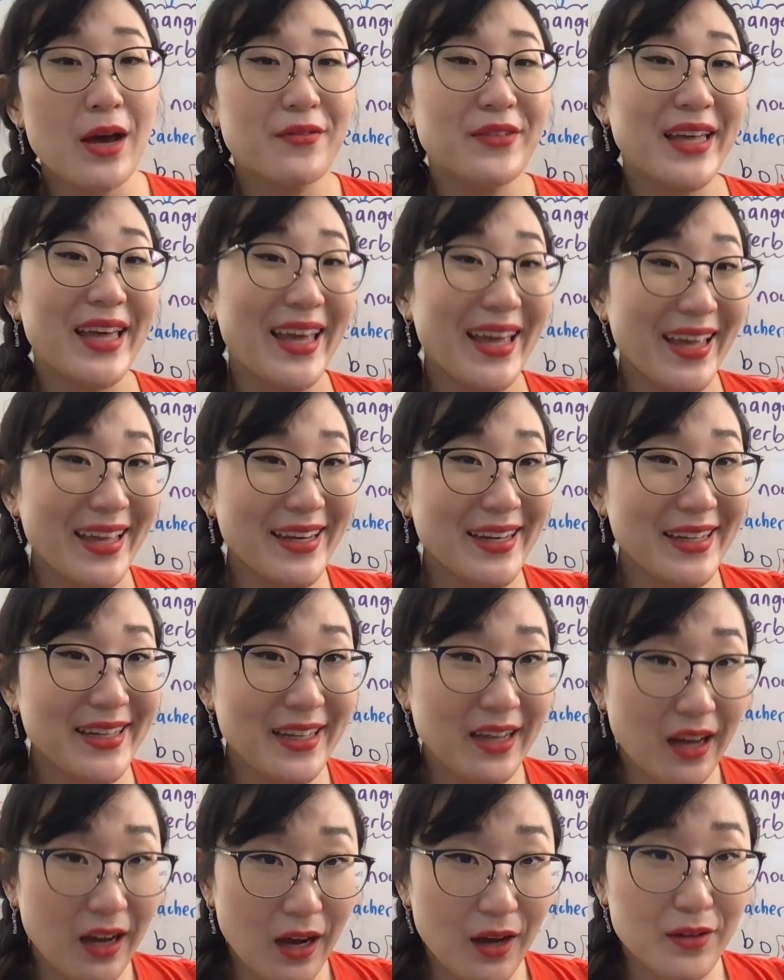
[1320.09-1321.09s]
have any
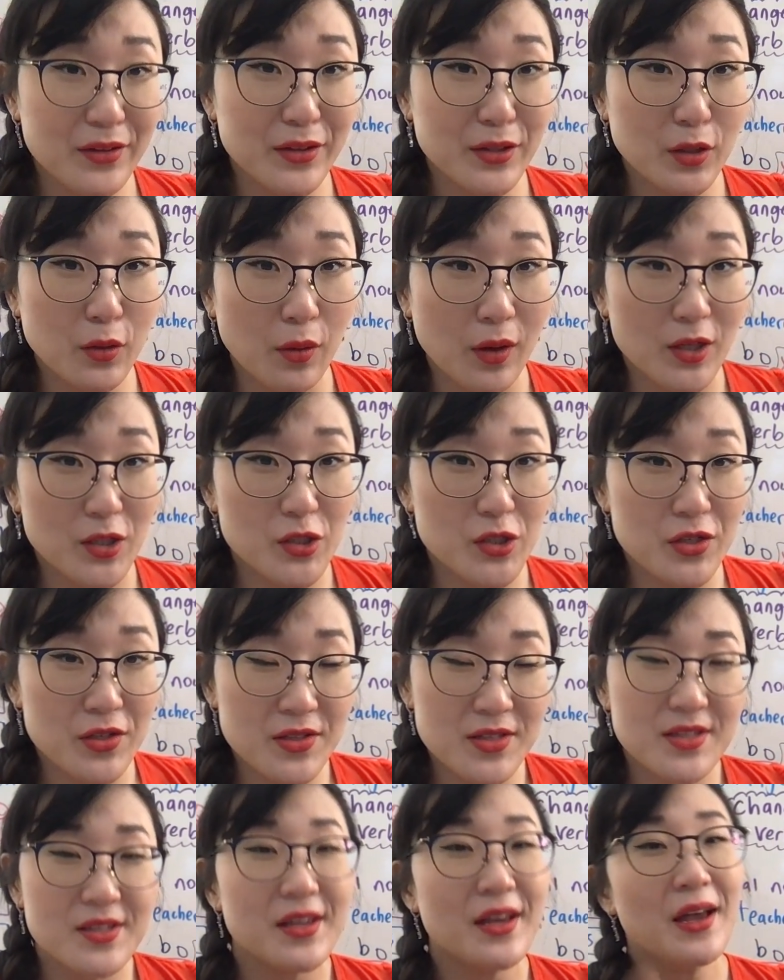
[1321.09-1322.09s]
other
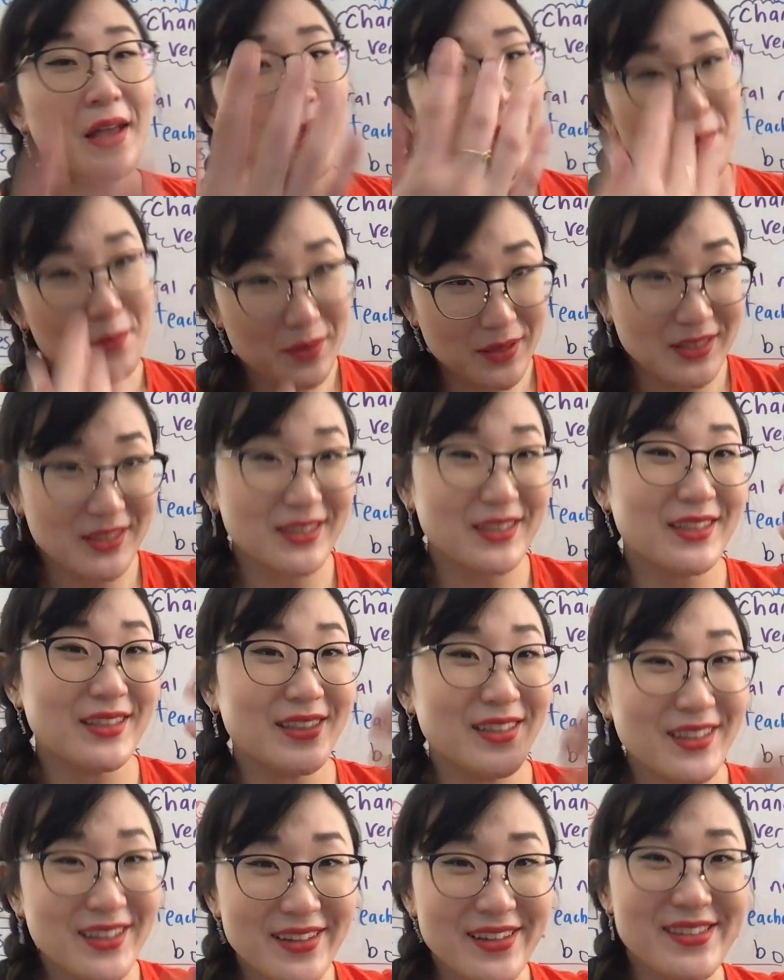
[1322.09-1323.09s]
questions,
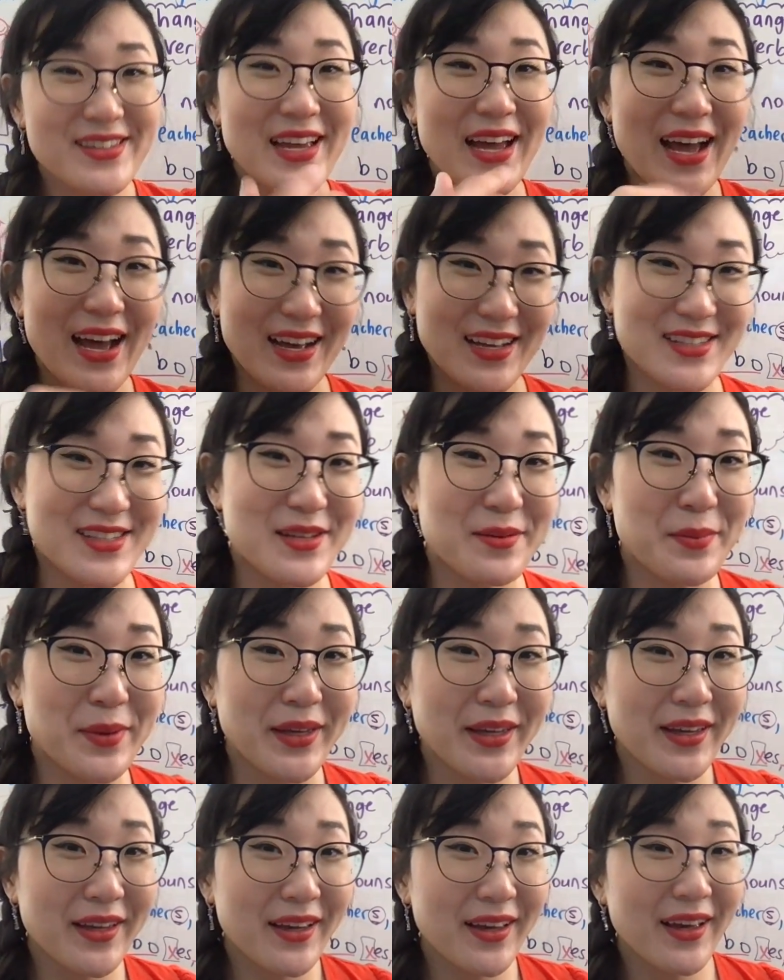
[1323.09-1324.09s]
please ask
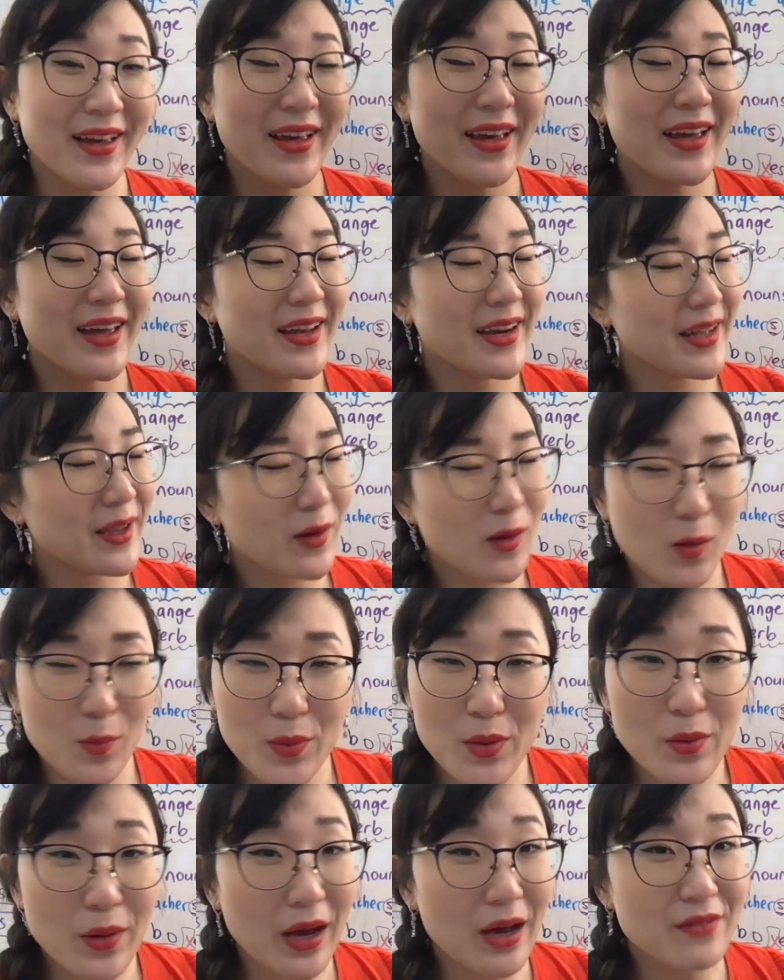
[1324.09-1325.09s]
me, and I hope
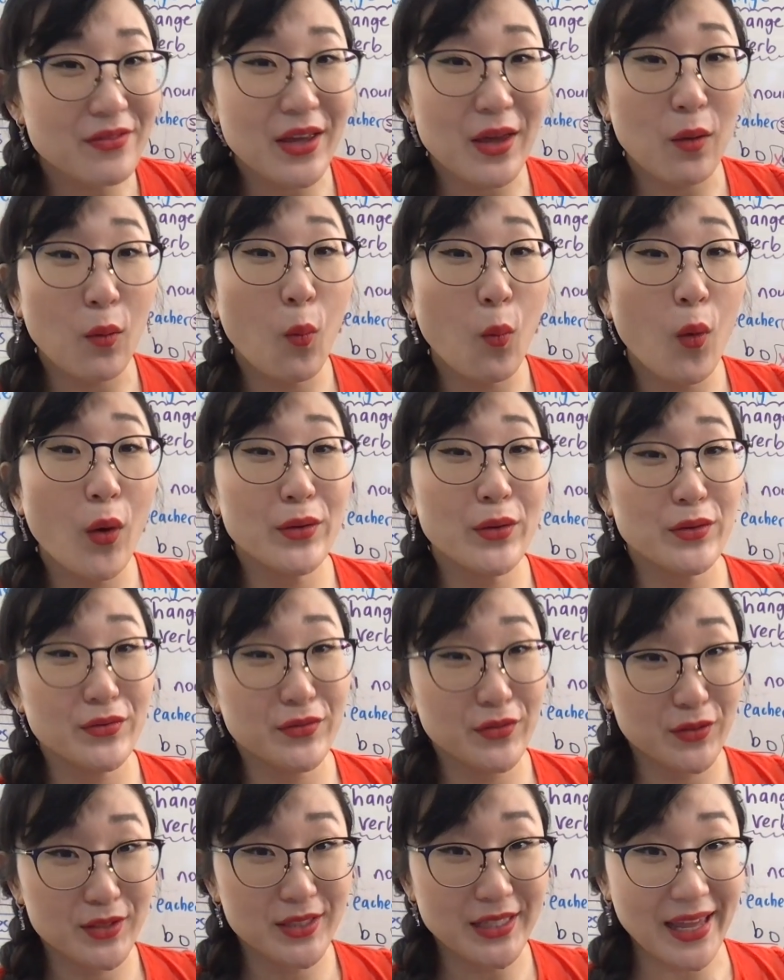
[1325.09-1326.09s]
you have a
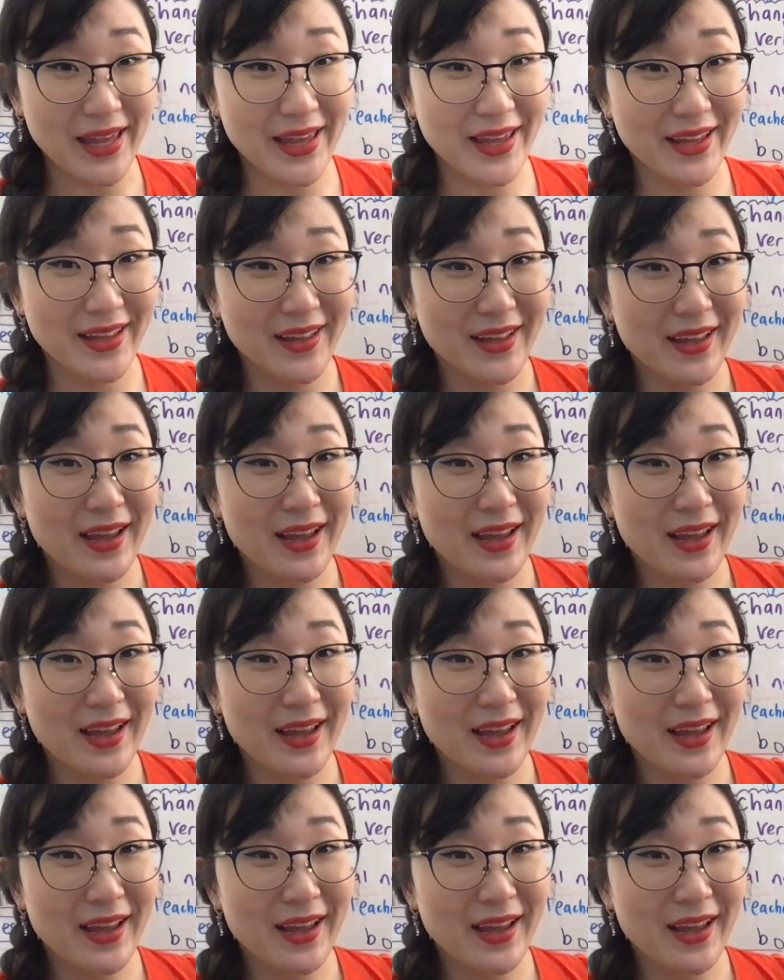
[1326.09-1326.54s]
wonderful day.